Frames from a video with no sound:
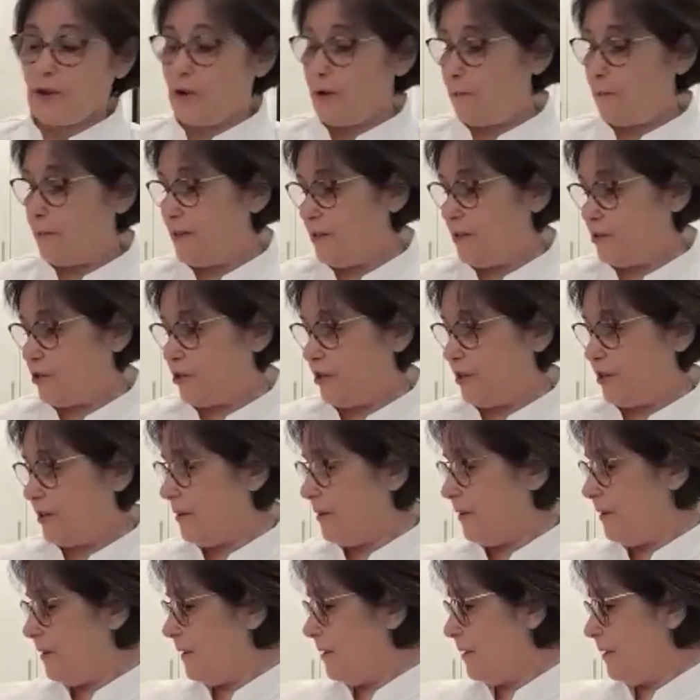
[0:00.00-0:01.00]
competition
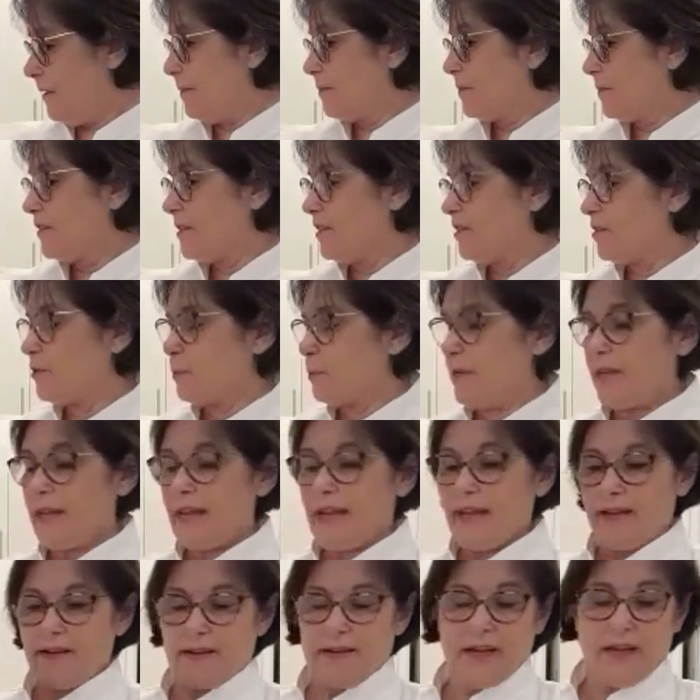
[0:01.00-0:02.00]
this
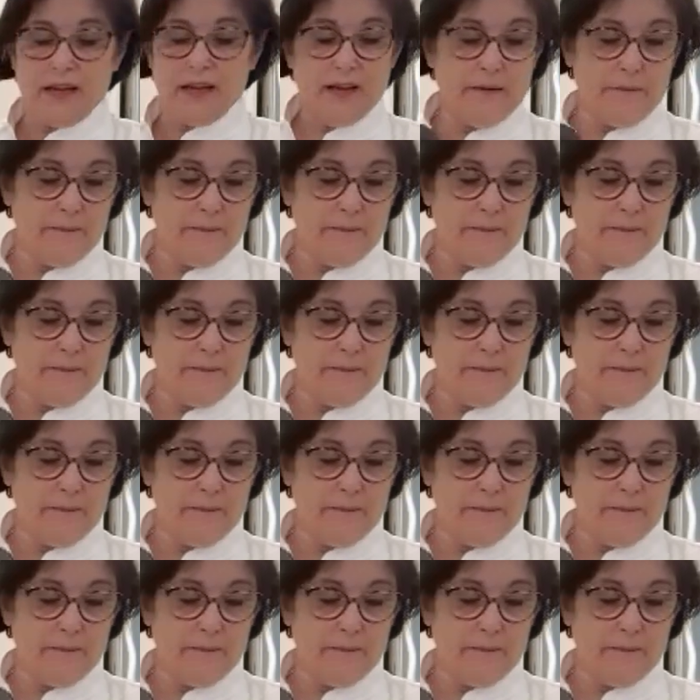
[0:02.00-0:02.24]
weekend.